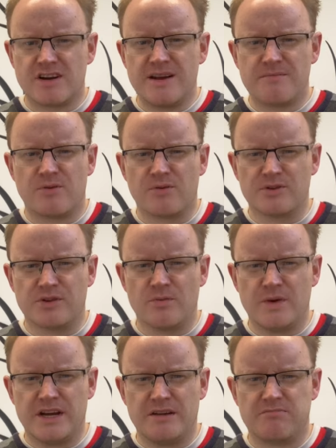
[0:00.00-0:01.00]
really important that
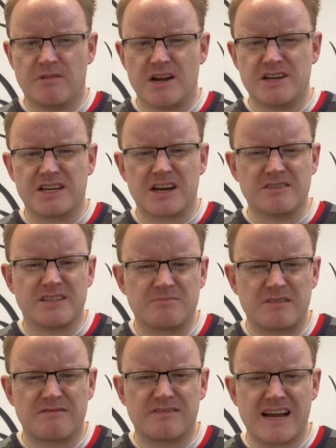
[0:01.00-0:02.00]
we undergo some
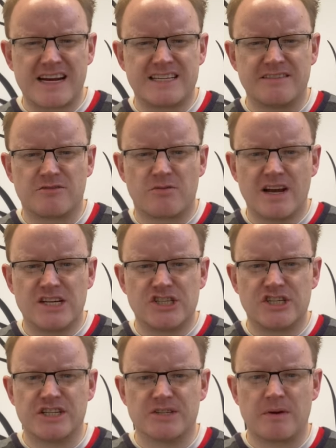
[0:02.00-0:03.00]
reflective
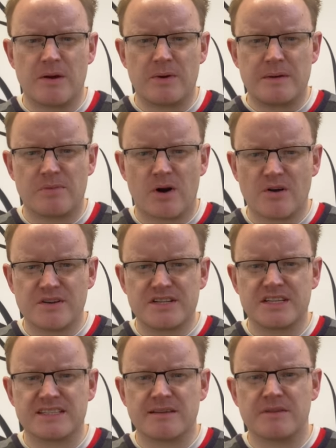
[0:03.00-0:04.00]
questions where we
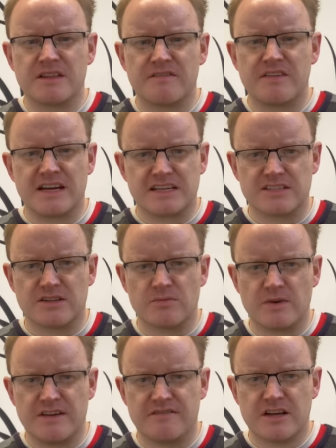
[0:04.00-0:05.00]
ponder some of the things that
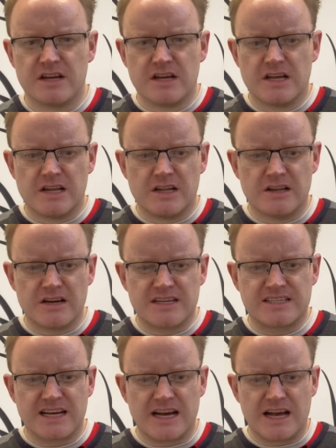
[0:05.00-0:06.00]
we've
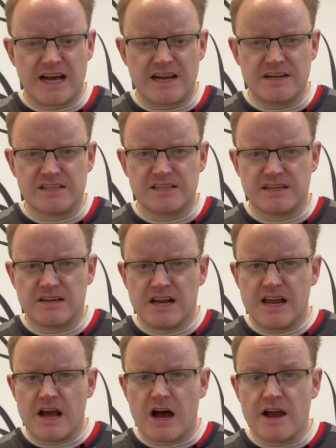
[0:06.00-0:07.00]
looked at, and
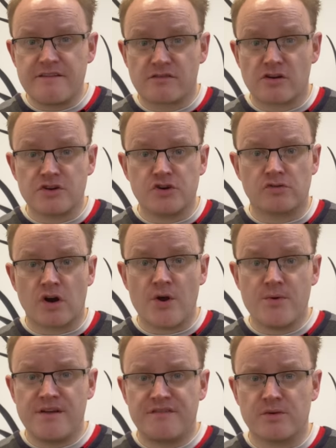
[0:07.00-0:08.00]
either on your
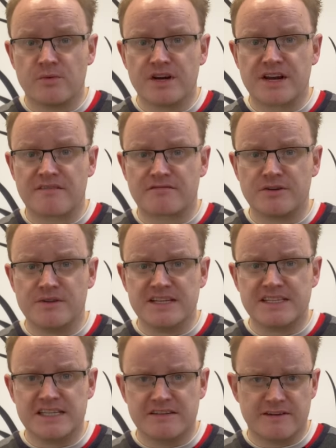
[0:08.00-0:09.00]
own, if you're working through
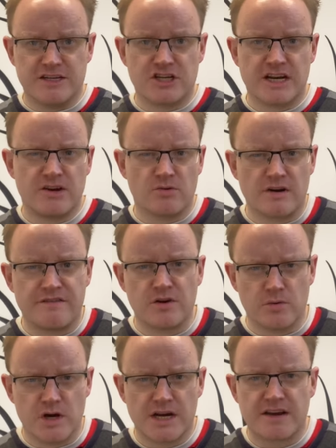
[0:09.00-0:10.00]
this individually, or if
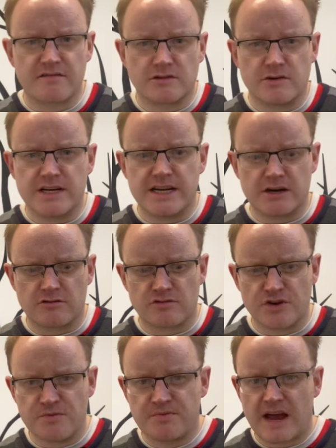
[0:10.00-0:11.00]
you're working through it in a
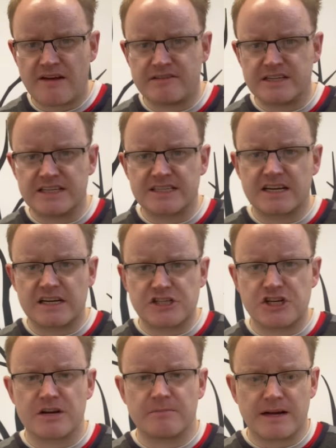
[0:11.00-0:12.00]
group, have a
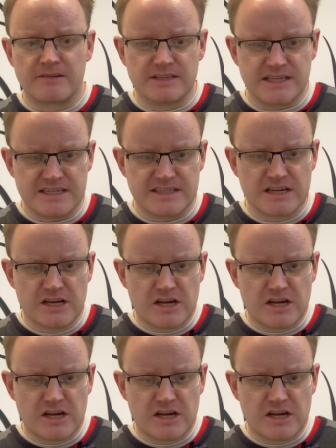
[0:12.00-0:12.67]
discussion about these